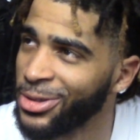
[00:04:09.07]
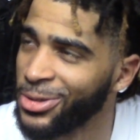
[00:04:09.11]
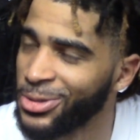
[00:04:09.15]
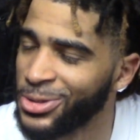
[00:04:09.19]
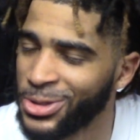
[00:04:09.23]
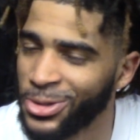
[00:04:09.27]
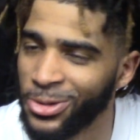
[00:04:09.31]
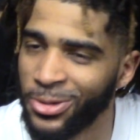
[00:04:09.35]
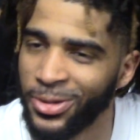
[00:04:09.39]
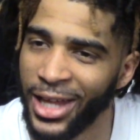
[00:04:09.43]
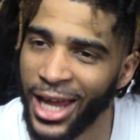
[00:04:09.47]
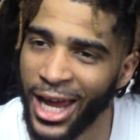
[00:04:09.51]
it
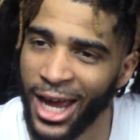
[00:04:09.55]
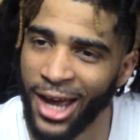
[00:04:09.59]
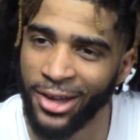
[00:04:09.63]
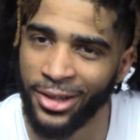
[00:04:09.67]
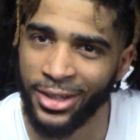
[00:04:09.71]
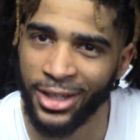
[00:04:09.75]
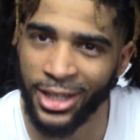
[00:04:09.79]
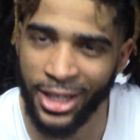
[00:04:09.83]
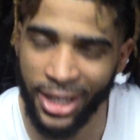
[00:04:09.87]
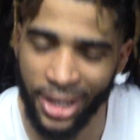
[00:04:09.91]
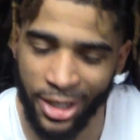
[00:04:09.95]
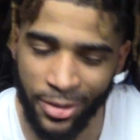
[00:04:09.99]
was still
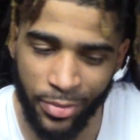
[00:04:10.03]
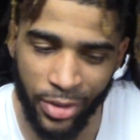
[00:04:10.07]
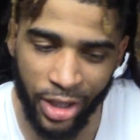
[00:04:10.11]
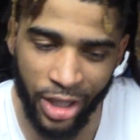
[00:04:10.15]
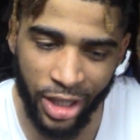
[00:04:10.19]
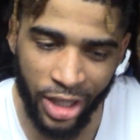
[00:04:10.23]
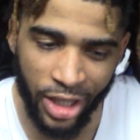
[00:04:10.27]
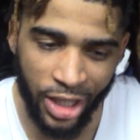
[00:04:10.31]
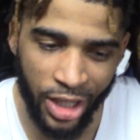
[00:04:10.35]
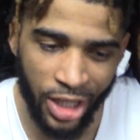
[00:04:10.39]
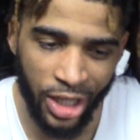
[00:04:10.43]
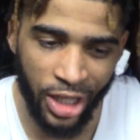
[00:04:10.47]
loud here,
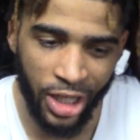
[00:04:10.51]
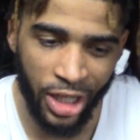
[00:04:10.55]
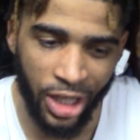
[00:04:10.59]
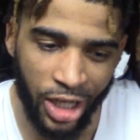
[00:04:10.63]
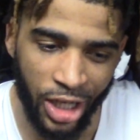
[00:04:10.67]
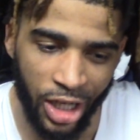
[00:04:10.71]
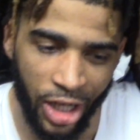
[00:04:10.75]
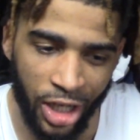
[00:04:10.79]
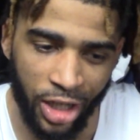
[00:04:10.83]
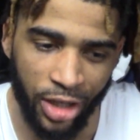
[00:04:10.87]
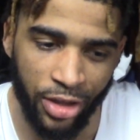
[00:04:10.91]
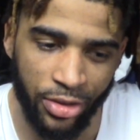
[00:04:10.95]
but
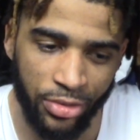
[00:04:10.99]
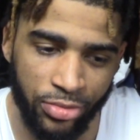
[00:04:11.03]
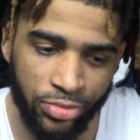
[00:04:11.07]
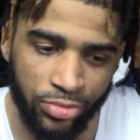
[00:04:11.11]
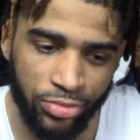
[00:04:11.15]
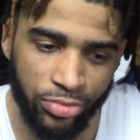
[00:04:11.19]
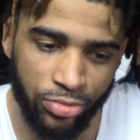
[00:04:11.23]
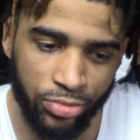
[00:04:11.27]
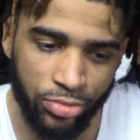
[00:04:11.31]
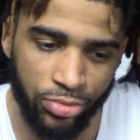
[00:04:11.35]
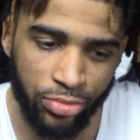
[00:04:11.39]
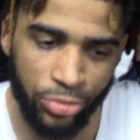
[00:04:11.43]

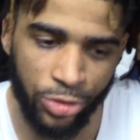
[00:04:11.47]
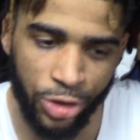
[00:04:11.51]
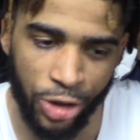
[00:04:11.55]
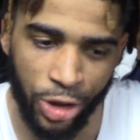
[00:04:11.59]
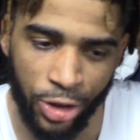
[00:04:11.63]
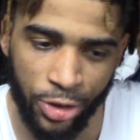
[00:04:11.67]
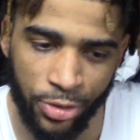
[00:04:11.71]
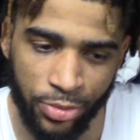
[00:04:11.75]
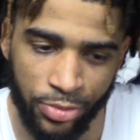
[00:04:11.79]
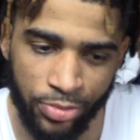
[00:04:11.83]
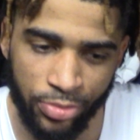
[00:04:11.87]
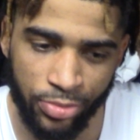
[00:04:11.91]

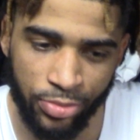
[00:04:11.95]
we're